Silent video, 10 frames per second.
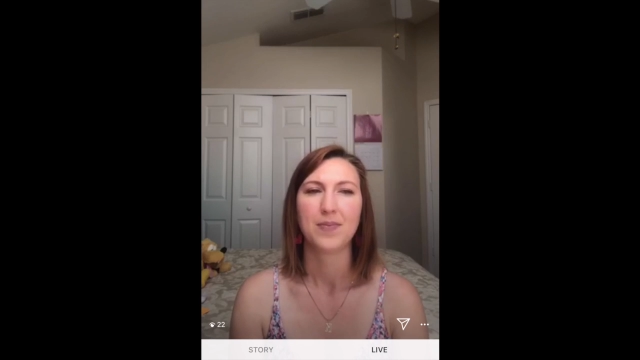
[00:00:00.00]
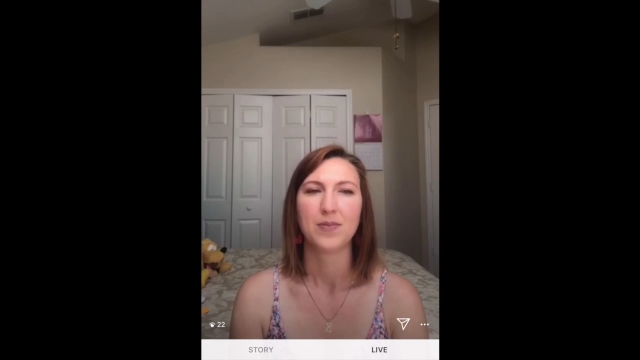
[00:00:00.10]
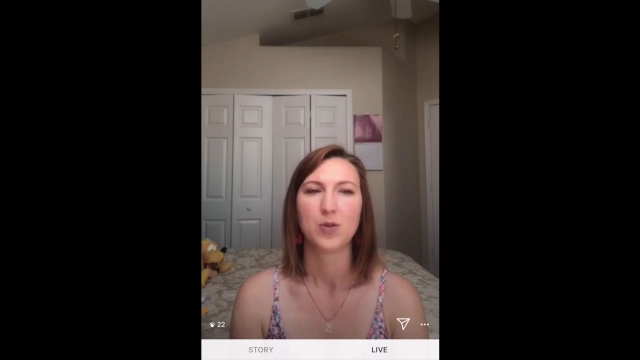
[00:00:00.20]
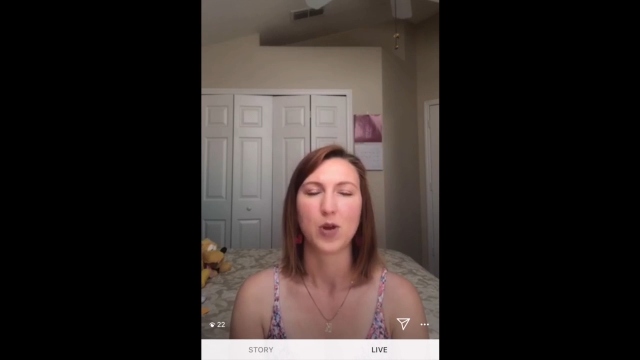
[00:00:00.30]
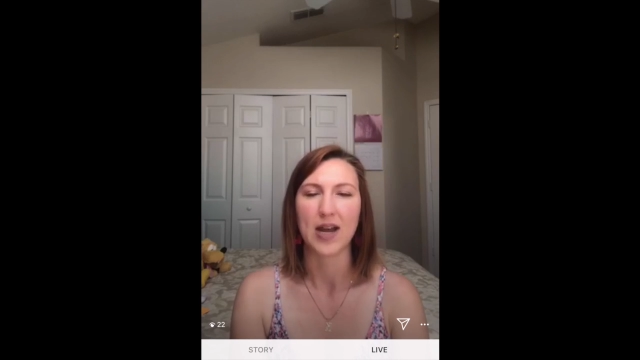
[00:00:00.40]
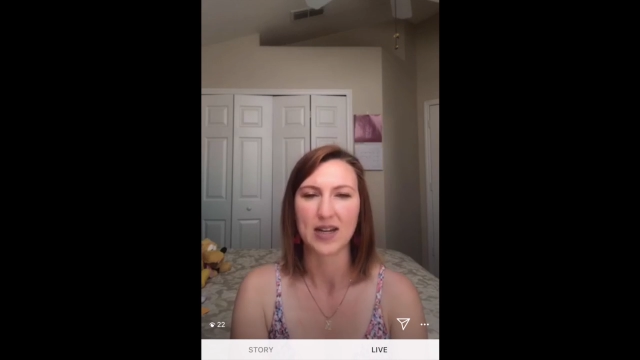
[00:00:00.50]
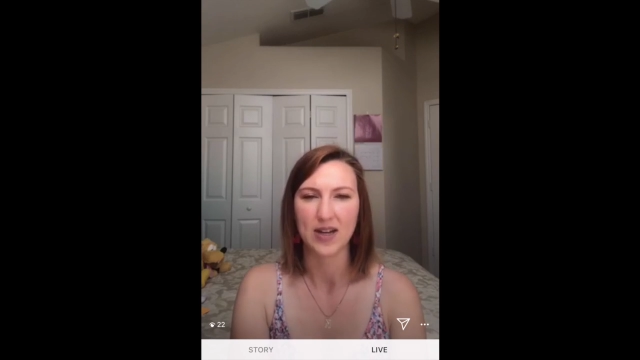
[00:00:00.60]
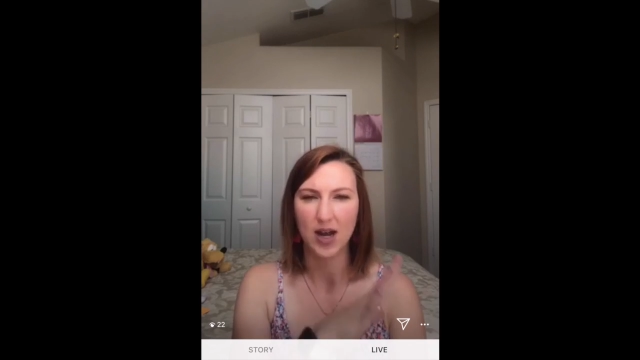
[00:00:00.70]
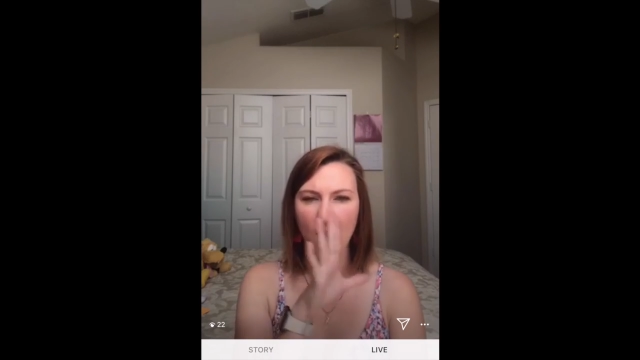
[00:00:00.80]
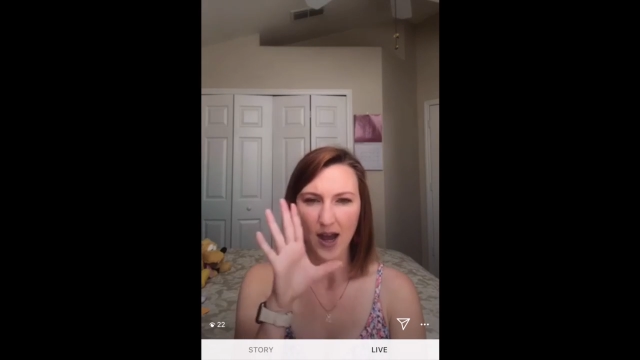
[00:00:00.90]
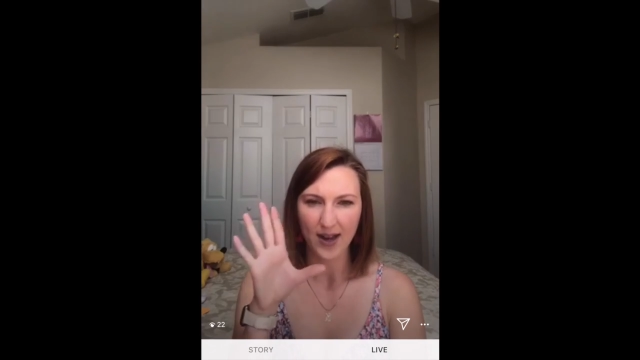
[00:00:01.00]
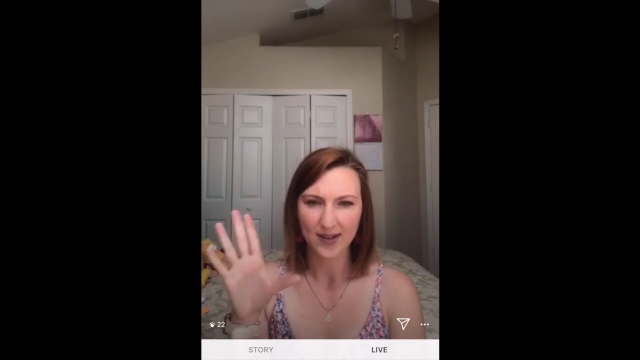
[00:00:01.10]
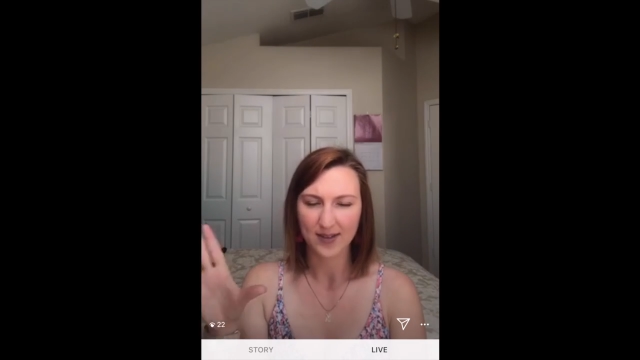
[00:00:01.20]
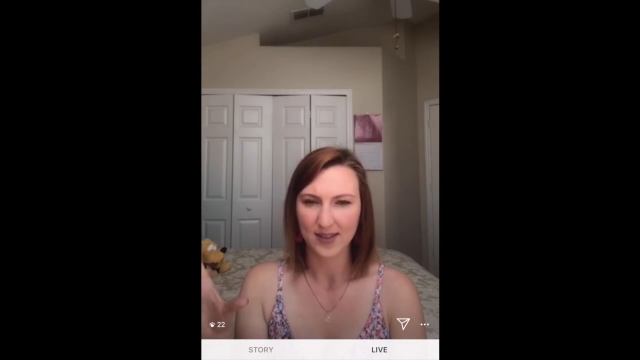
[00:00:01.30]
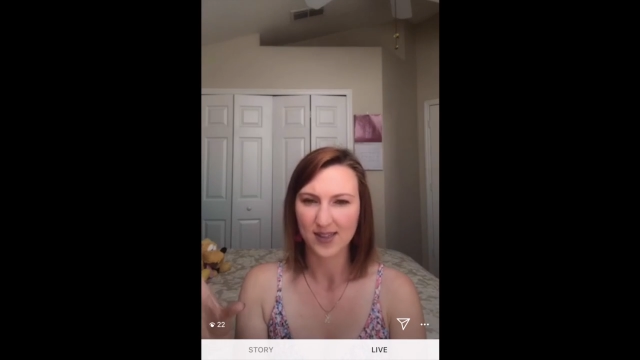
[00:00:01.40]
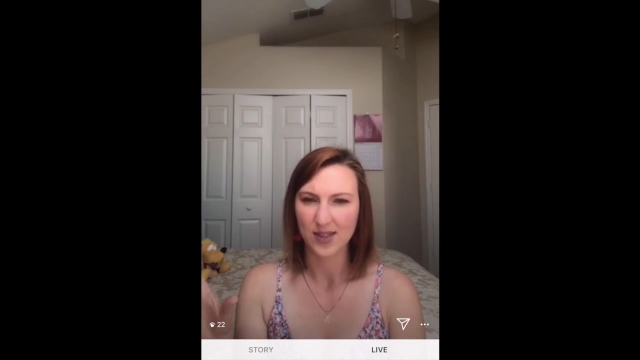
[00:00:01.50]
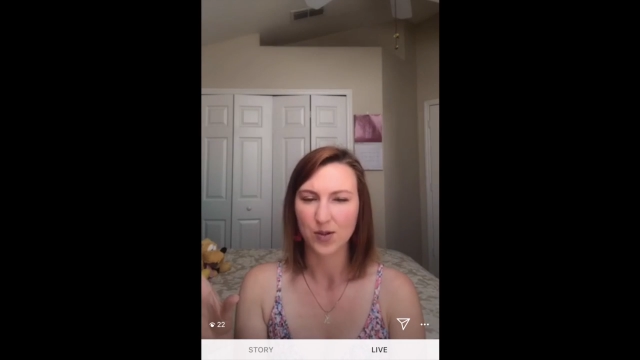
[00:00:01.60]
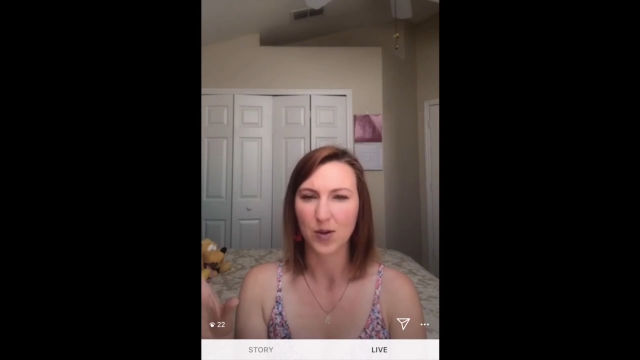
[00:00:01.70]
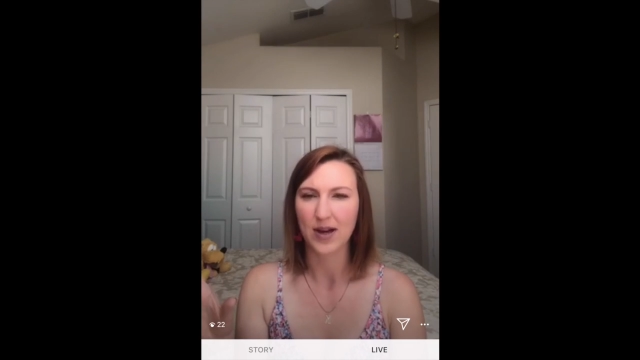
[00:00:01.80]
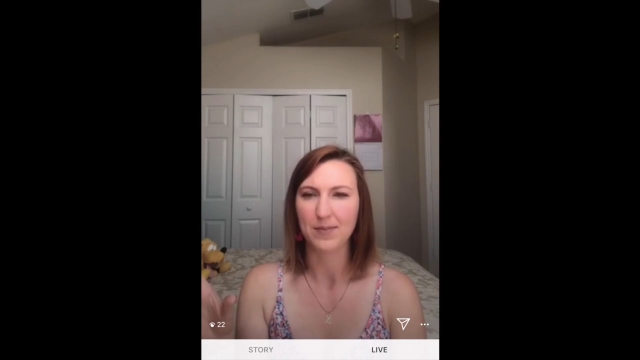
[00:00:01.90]
try to not listen to
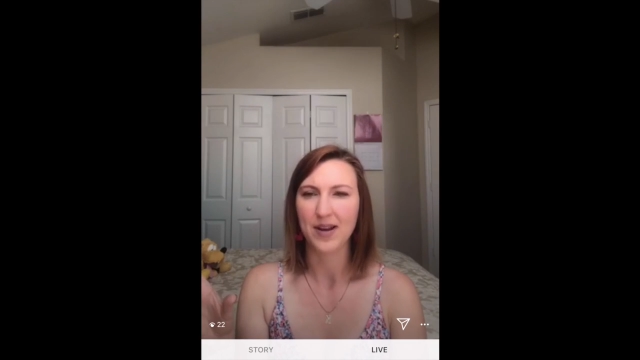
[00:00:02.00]
what I'm